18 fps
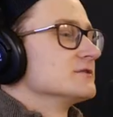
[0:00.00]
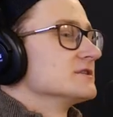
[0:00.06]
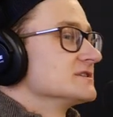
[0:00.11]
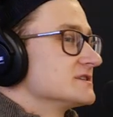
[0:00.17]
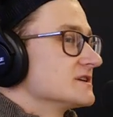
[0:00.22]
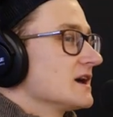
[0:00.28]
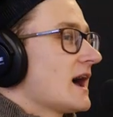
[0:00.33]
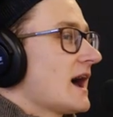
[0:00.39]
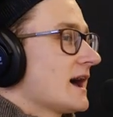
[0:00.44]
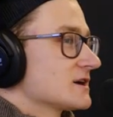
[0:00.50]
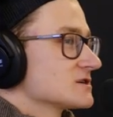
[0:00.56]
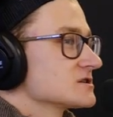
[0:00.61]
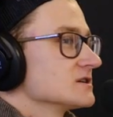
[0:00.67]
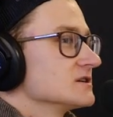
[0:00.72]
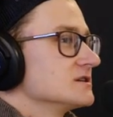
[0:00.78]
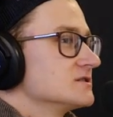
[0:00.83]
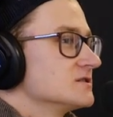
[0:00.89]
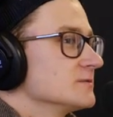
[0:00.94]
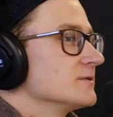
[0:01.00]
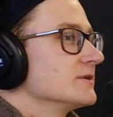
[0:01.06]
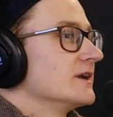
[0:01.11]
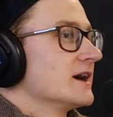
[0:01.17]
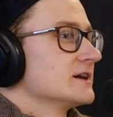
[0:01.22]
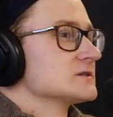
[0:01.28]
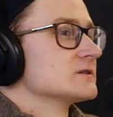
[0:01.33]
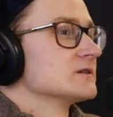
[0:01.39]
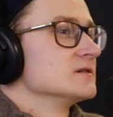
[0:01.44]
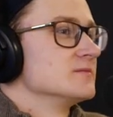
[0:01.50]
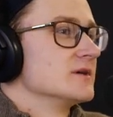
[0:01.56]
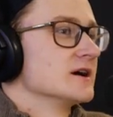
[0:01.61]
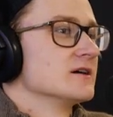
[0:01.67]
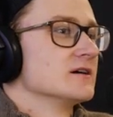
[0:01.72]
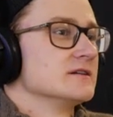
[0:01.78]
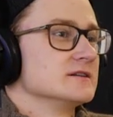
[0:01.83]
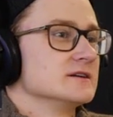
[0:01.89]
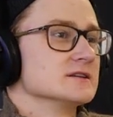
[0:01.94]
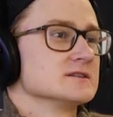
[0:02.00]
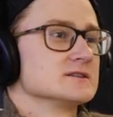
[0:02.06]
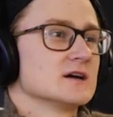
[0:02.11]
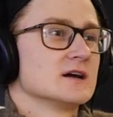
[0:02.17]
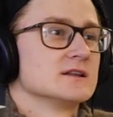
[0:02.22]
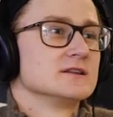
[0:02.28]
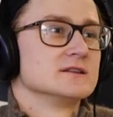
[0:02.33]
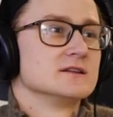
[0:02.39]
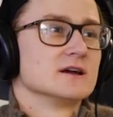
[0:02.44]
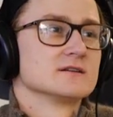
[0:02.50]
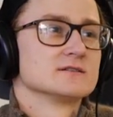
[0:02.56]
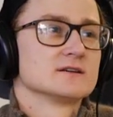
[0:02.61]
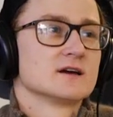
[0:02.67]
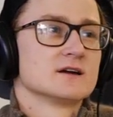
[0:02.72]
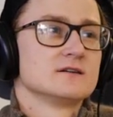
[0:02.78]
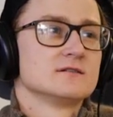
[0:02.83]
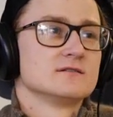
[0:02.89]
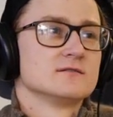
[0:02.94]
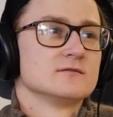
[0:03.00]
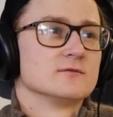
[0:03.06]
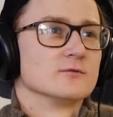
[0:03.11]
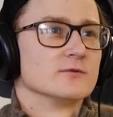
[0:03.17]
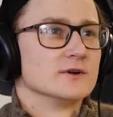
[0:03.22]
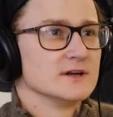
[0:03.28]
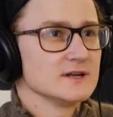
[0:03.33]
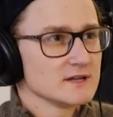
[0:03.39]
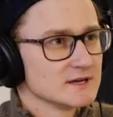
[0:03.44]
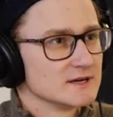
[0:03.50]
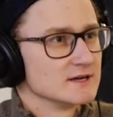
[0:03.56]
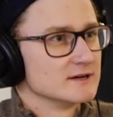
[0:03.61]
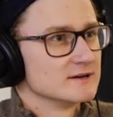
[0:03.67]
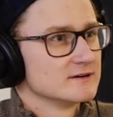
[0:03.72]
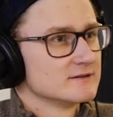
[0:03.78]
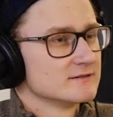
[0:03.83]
it was actually supernaturally bigger on the inside yeah. than the outside? Really?